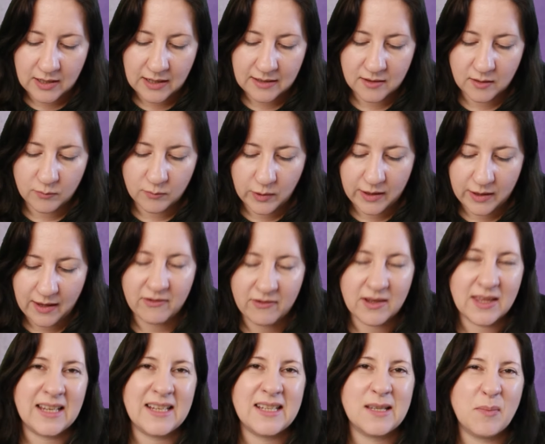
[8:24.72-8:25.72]
end up with
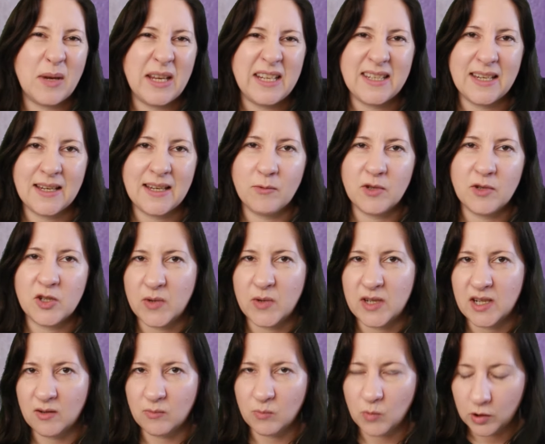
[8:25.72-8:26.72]
everything splitting, which we
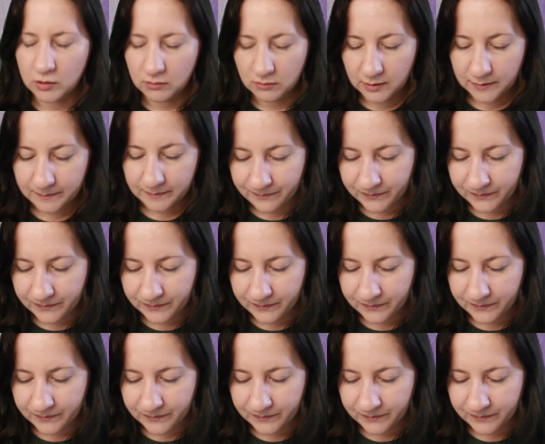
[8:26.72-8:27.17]
don't want.